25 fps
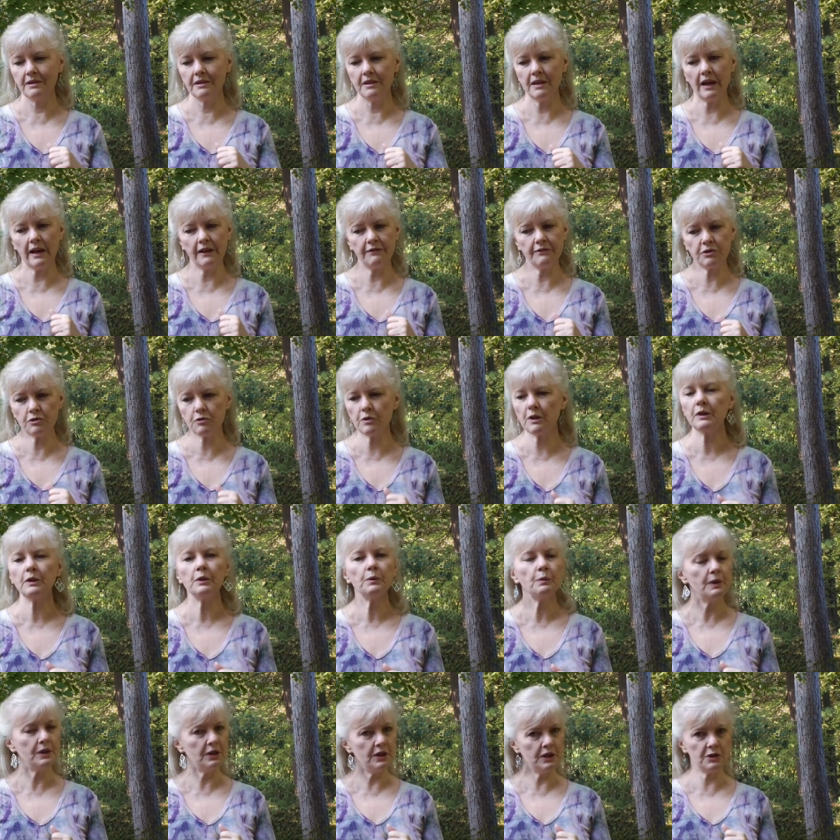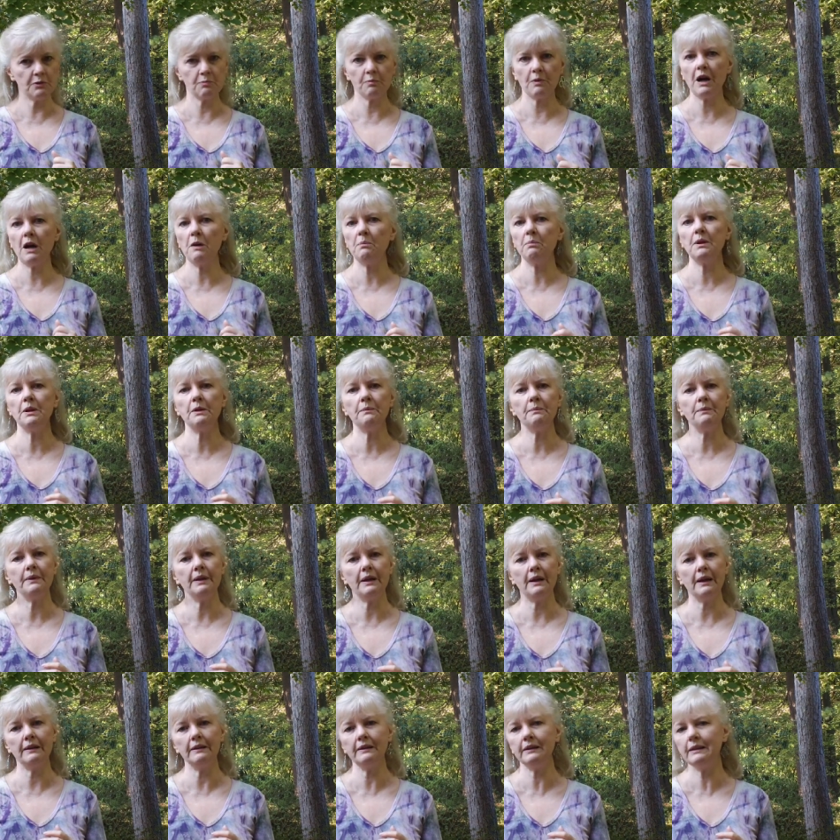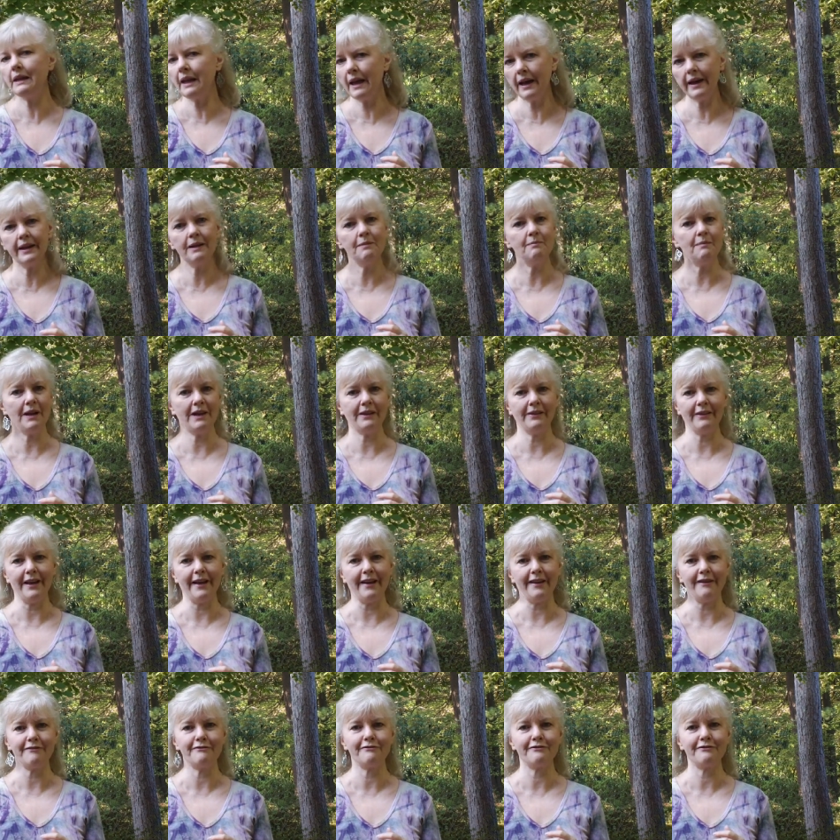I've struggled with this problem a lot in my life,